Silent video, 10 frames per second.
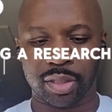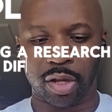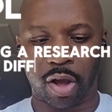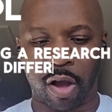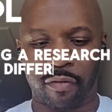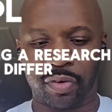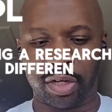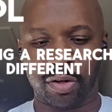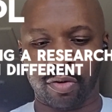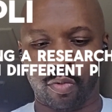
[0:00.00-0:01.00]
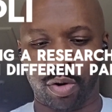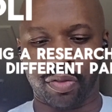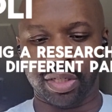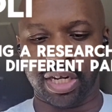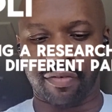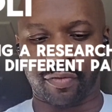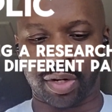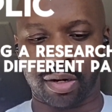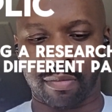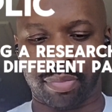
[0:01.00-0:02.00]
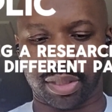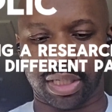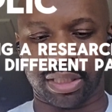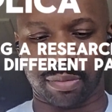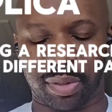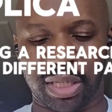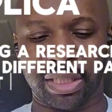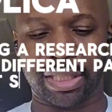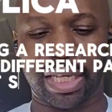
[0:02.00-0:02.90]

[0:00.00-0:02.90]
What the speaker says: often with different participants